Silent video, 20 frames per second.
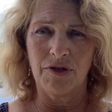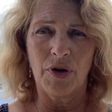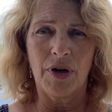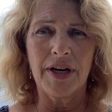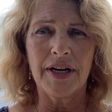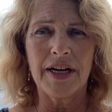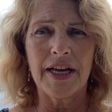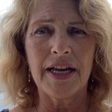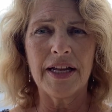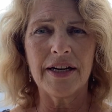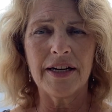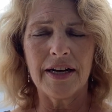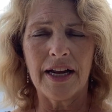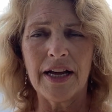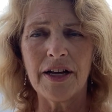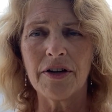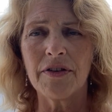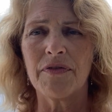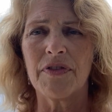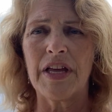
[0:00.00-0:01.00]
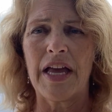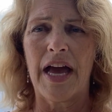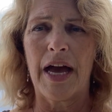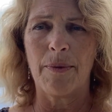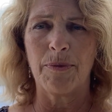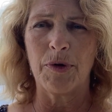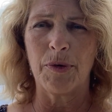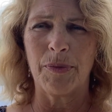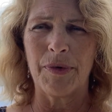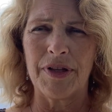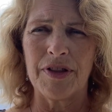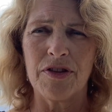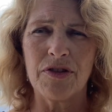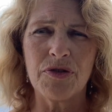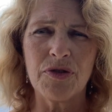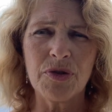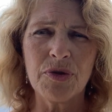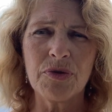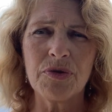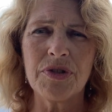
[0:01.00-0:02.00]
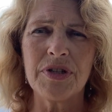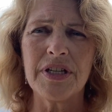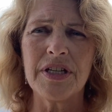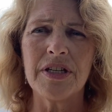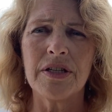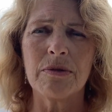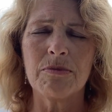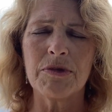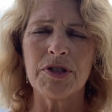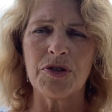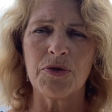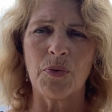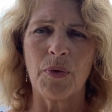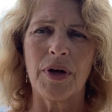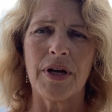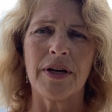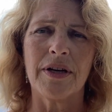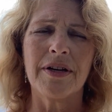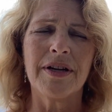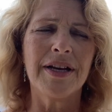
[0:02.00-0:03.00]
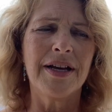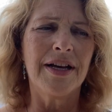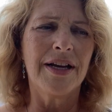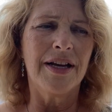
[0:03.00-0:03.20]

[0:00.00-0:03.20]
Try to get it out of the abdomen. The duodenum is one